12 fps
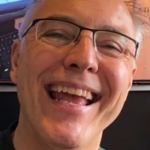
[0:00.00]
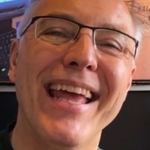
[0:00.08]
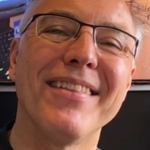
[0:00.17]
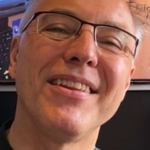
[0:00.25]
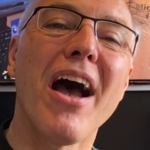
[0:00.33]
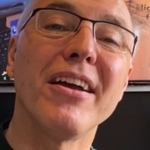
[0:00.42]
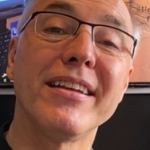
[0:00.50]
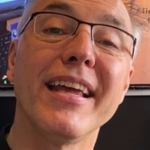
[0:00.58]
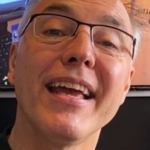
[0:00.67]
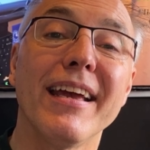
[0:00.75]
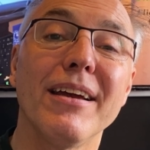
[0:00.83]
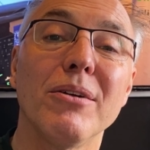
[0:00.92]
The
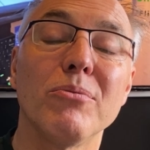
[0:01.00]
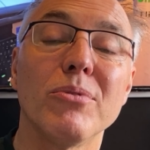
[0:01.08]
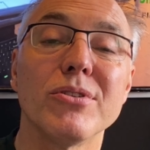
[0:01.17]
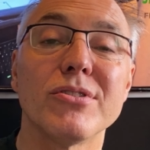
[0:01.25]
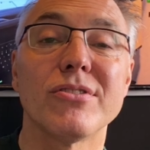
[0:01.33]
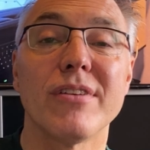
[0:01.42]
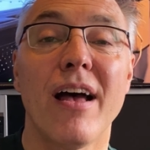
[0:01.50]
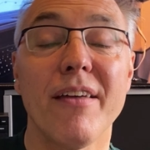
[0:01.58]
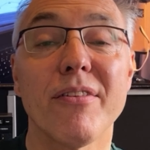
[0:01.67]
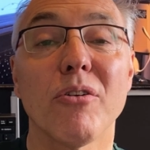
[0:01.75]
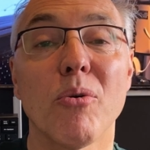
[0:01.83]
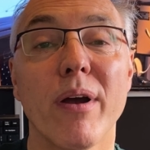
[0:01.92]
idea was, I
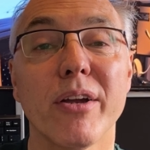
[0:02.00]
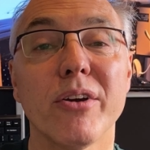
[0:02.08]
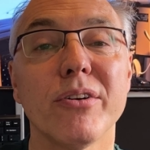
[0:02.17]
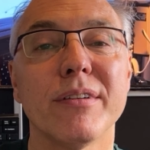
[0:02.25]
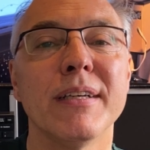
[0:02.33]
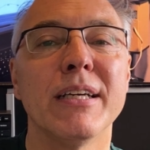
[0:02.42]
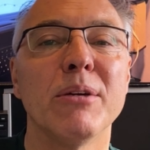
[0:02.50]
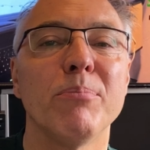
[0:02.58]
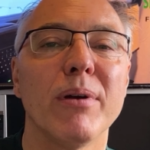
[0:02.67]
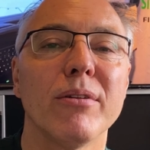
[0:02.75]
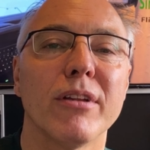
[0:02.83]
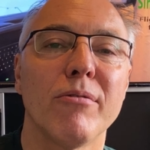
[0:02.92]
thought, quite good,
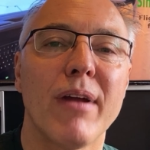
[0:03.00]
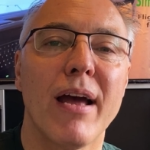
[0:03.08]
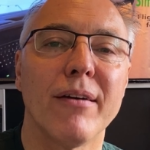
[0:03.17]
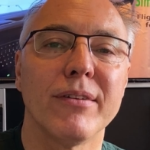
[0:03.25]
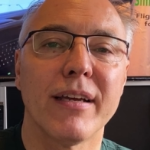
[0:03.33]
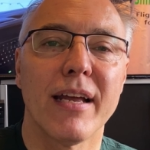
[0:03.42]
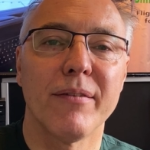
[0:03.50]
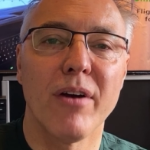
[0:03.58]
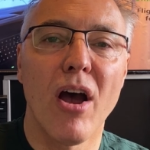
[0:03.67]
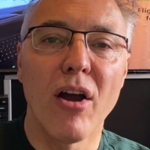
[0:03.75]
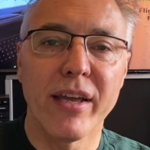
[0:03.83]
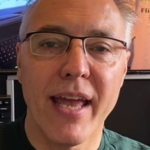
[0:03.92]
built around a kind of
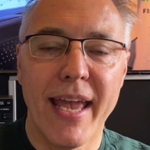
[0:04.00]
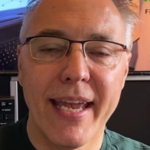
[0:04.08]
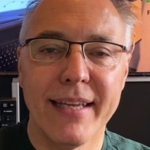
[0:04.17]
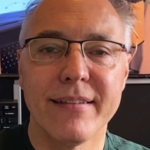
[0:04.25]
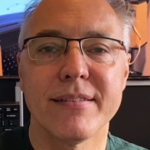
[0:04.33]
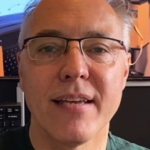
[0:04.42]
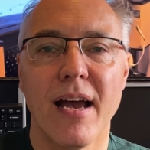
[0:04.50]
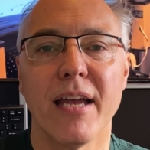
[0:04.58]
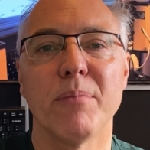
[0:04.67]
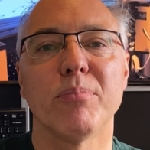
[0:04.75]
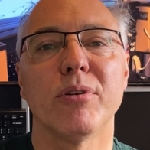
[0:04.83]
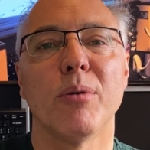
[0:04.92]
arcade
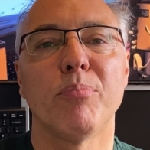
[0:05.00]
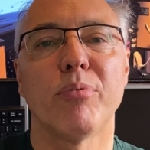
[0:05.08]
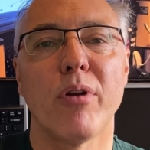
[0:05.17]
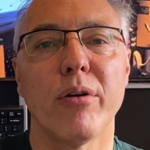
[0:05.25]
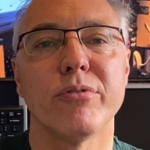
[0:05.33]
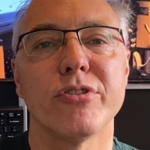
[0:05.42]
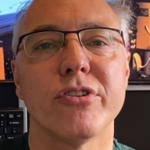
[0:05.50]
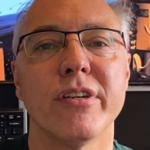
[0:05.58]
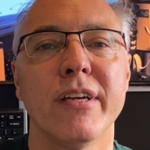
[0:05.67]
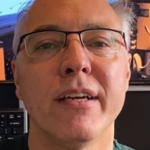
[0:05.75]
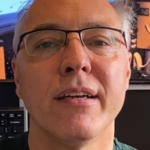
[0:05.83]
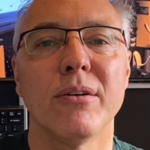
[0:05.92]
type approach
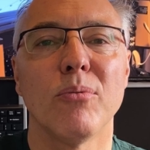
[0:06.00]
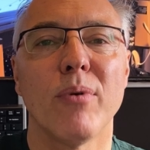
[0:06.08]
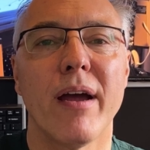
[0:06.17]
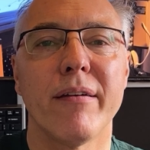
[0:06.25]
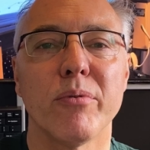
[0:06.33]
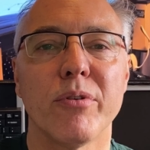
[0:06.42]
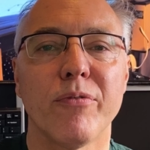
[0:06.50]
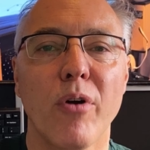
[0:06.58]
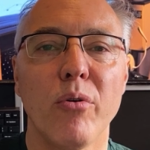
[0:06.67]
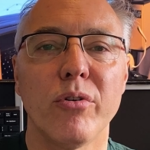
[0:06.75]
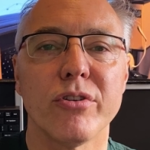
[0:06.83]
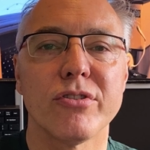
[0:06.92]
where it would
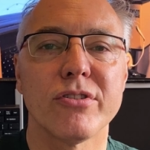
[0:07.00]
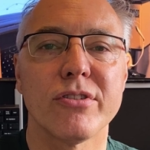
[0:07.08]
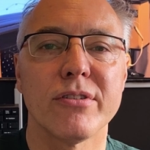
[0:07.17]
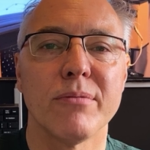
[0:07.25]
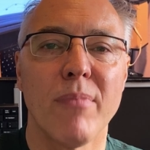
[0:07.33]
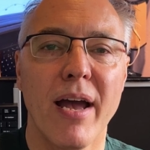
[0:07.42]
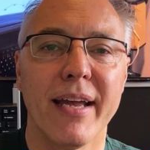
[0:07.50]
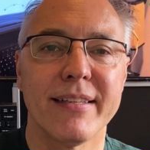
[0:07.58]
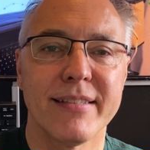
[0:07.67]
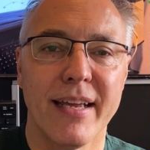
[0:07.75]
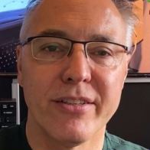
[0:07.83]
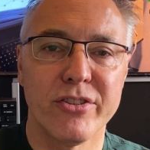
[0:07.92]
focus my
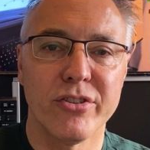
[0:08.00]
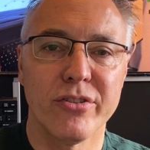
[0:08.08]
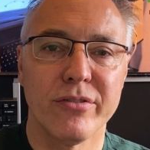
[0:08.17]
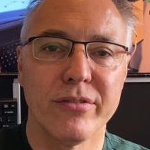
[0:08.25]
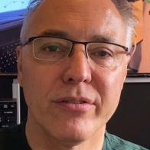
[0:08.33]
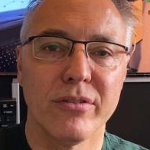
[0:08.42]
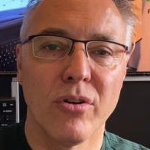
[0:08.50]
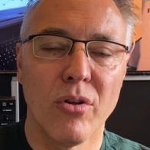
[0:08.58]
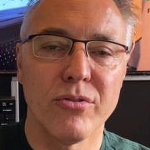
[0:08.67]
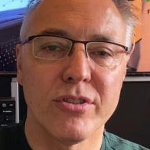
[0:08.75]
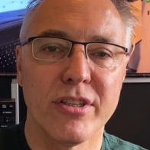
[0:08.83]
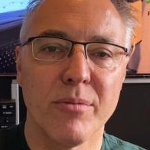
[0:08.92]
attention
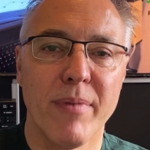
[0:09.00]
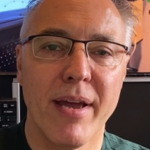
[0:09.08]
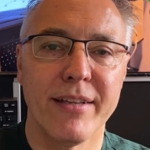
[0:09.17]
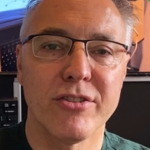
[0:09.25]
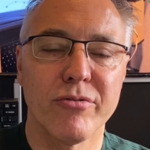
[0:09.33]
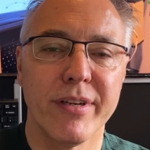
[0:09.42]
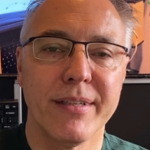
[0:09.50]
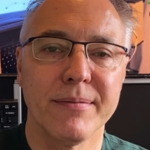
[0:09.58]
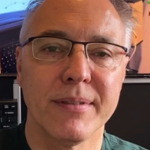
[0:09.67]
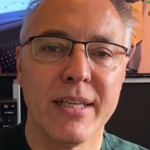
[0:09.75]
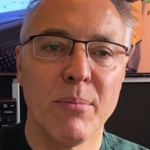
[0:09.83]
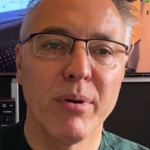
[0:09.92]
onto the main screen.
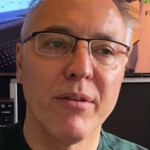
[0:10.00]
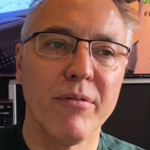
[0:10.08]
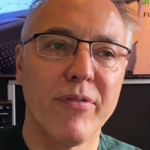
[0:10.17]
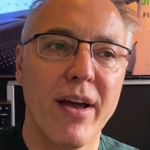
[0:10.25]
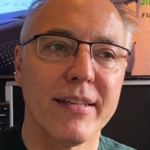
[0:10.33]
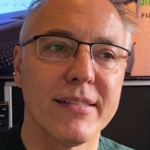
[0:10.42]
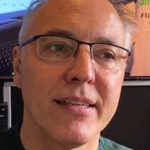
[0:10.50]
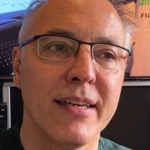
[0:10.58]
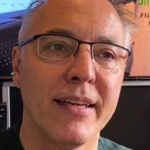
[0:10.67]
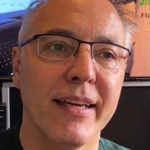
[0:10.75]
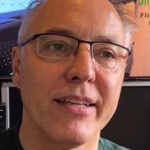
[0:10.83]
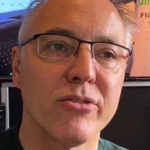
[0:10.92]
But in fact,
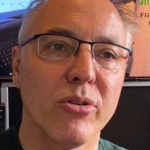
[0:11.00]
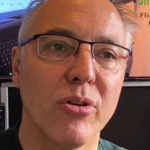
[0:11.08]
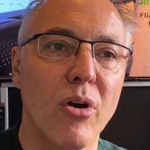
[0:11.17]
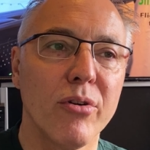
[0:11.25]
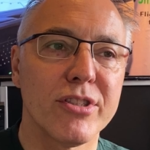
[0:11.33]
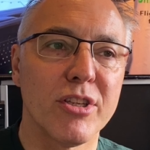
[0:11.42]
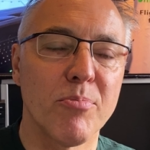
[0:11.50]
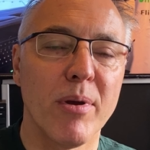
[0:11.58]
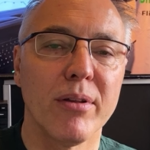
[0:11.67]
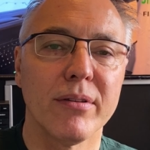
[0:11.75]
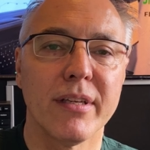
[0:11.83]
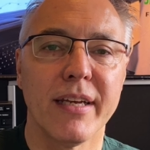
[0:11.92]
it took longer to
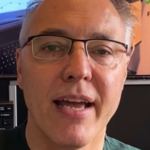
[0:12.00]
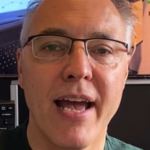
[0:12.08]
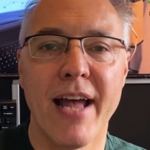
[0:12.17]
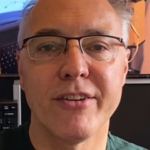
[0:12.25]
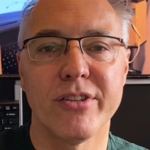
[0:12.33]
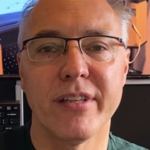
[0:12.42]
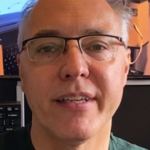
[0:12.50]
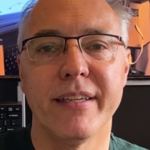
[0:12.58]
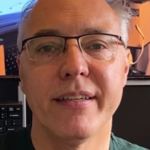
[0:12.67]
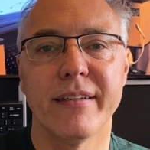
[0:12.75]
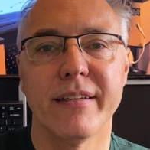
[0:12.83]
build than it actually